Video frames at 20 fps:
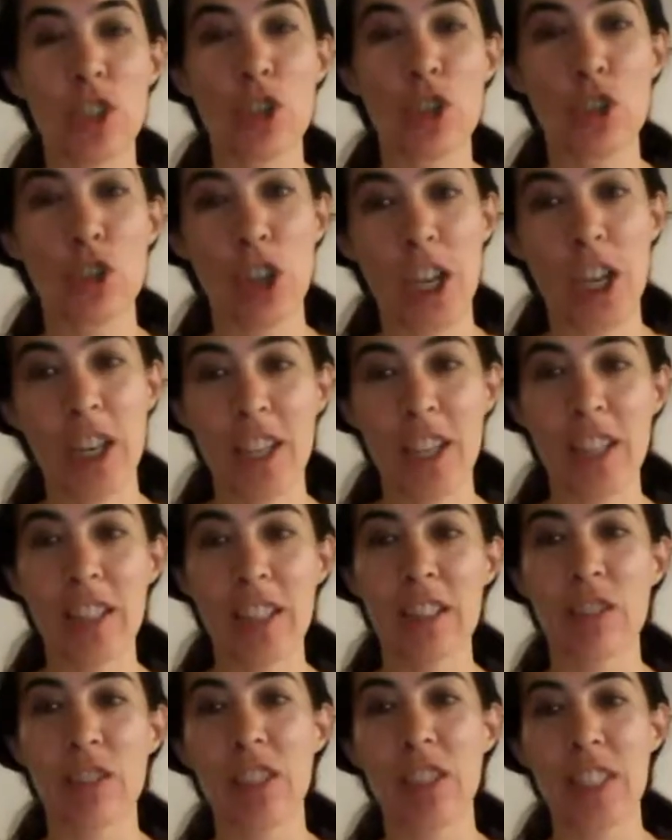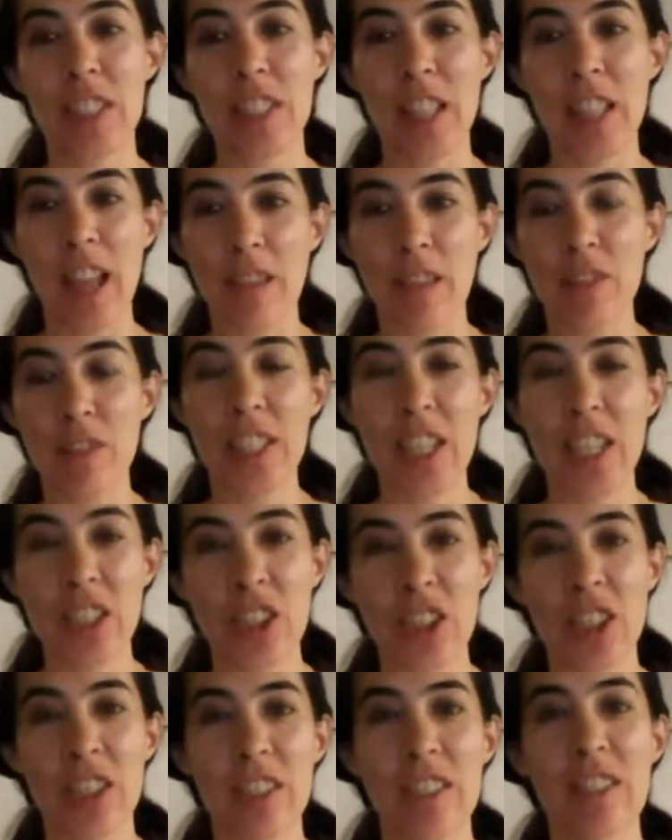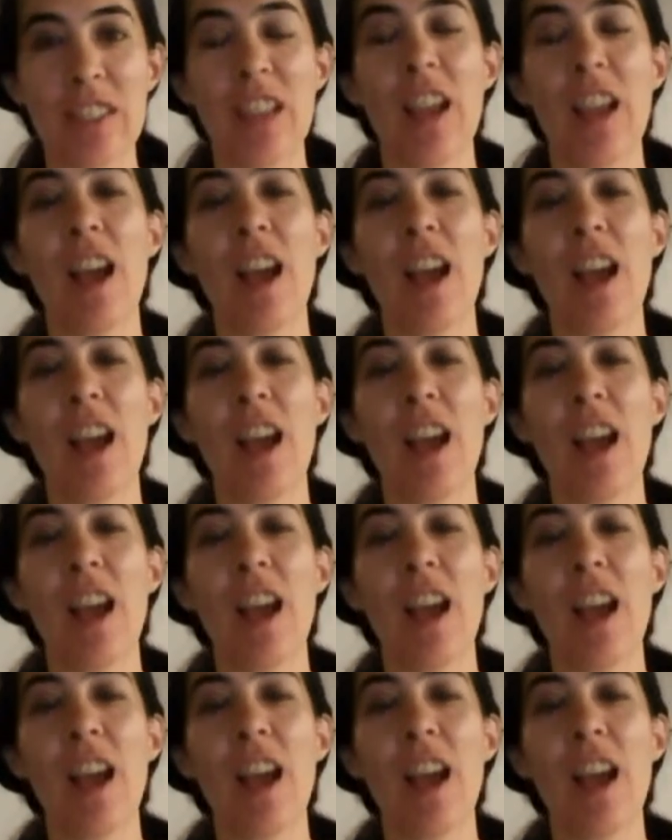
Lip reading: trainings or these live sessions,